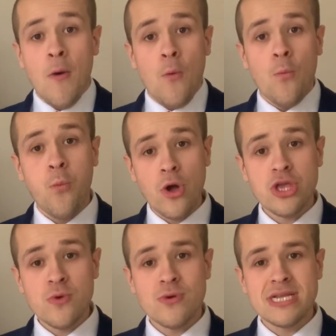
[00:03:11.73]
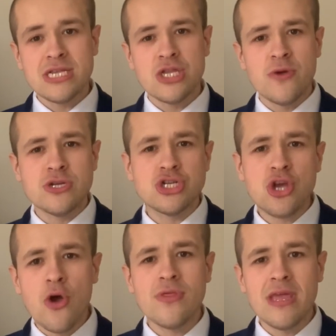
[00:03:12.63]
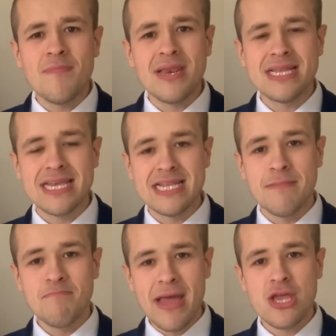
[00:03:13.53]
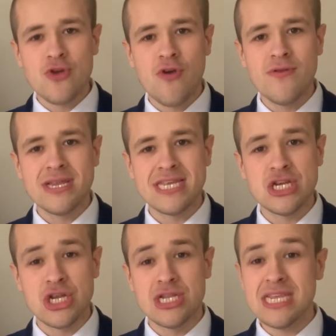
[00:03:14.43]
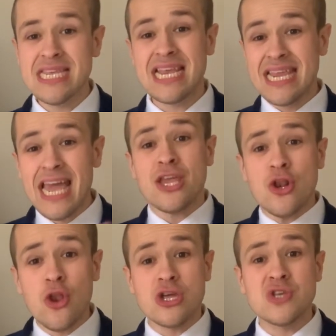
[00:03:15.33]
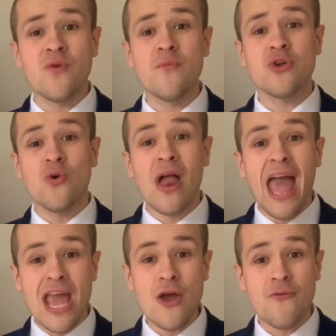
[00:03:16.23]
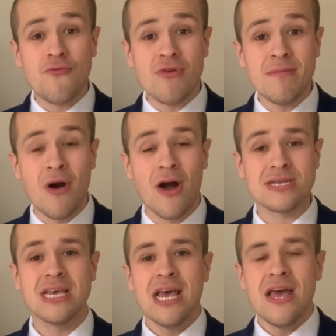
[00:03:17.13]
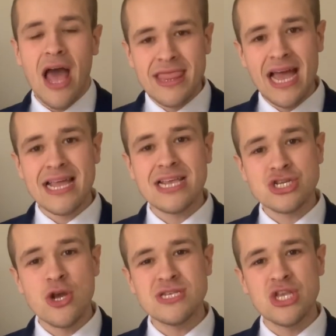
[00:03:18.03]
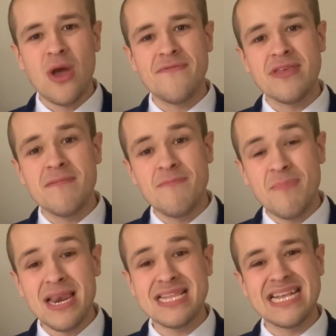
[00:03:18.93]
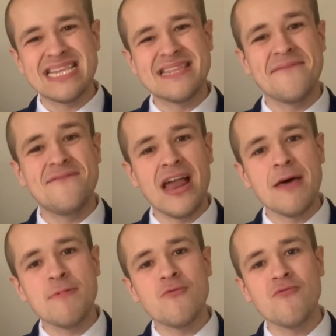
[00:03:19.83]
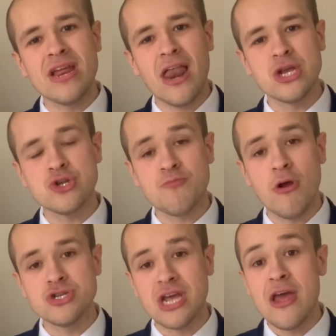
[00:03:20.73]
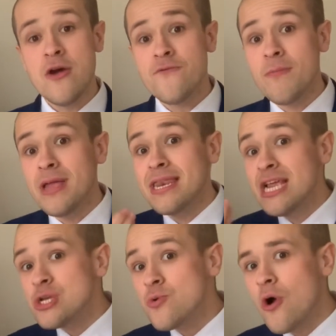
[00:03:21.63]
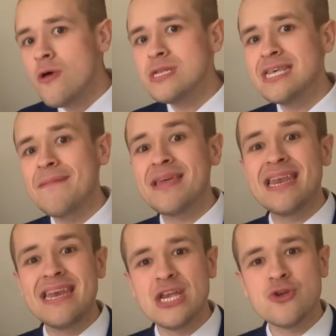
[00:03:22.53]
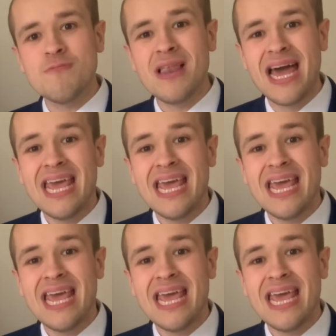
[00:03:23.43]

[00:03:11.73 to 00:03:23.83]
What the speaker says: What you will need to do is show the ability to make your own decisions. This is going to get you lots of what we call AO3 marks, and that shows that you have the ability to develop and realize your project from an initial concept and initial plan